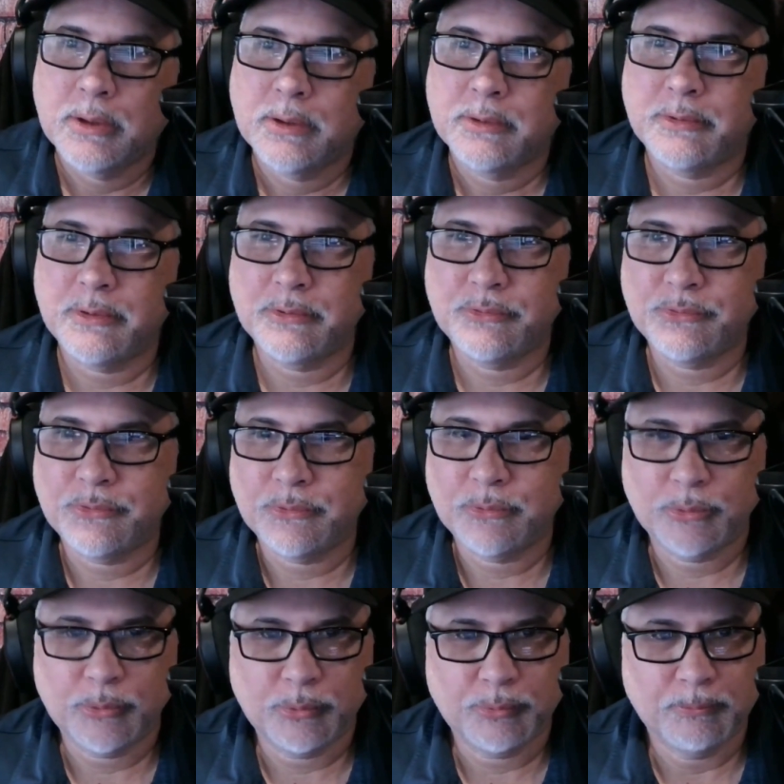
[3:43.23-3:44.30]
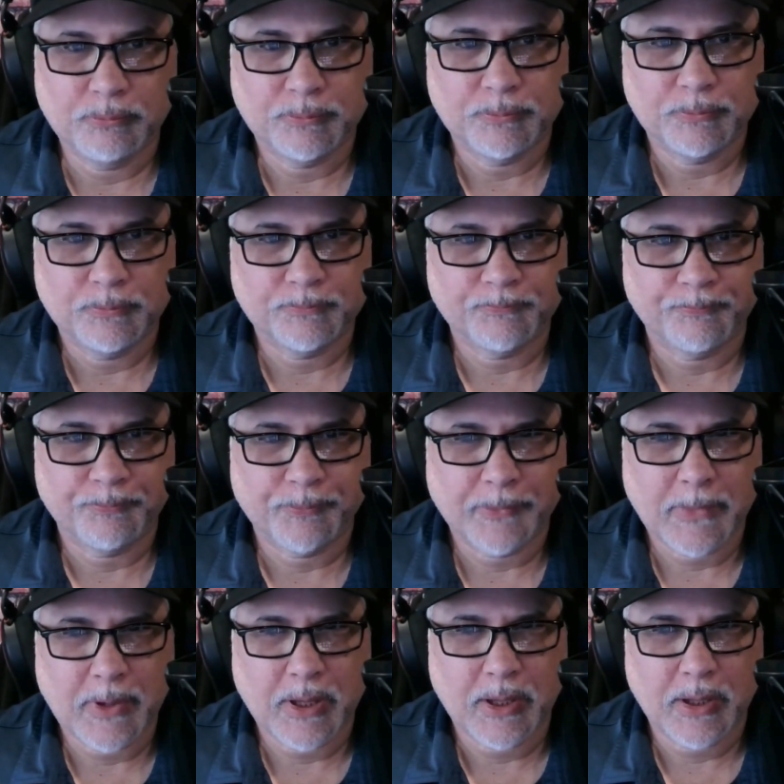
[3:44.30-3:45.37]
did you
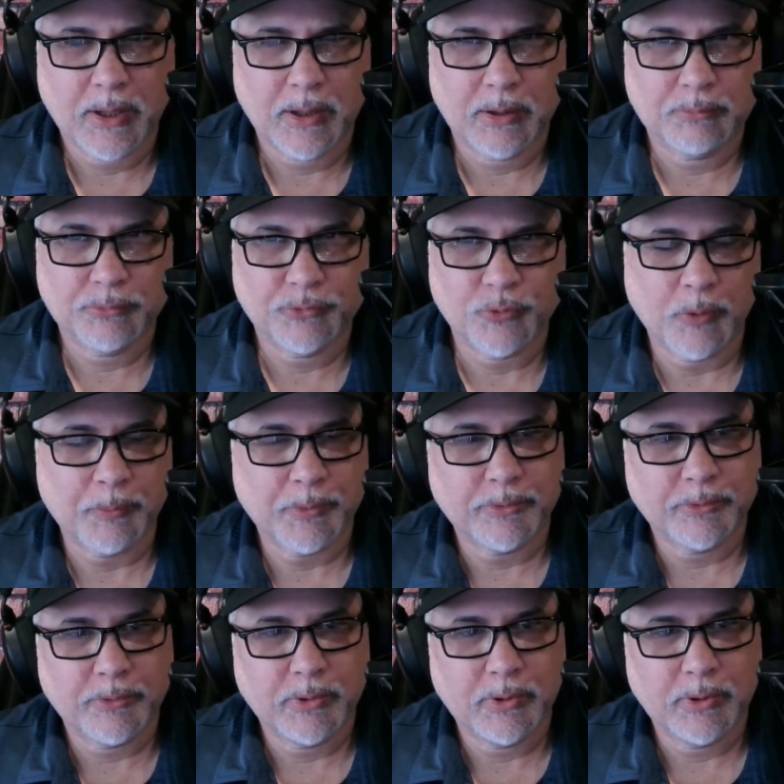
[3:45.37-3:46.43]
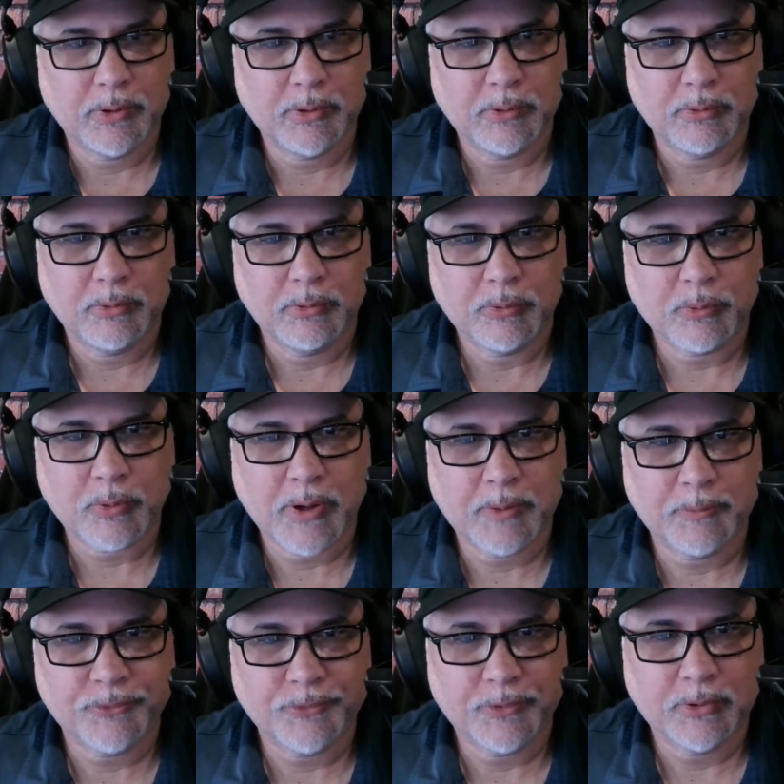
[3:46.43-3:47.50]
show up at the crime
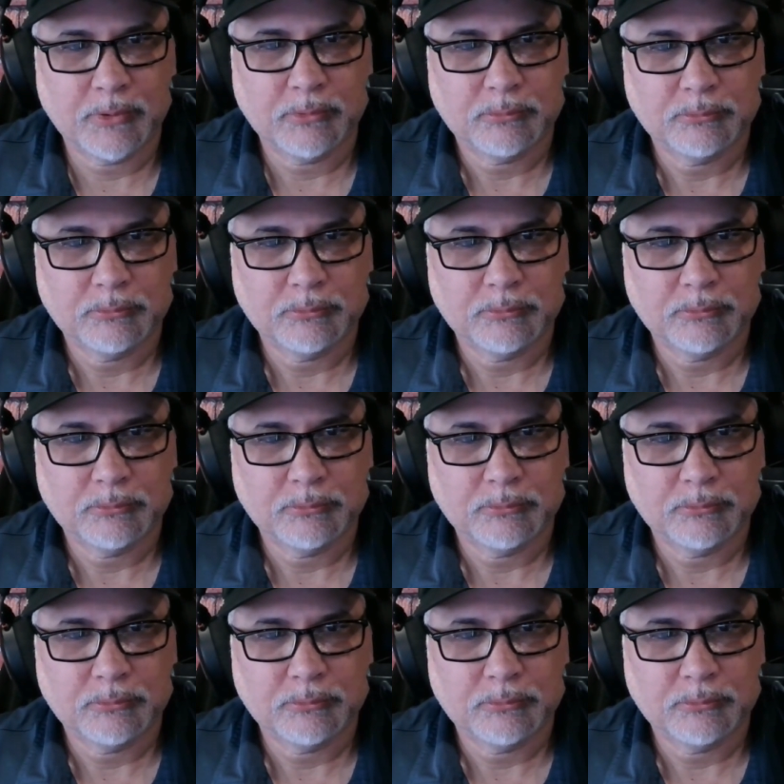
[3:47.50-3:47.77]
scene?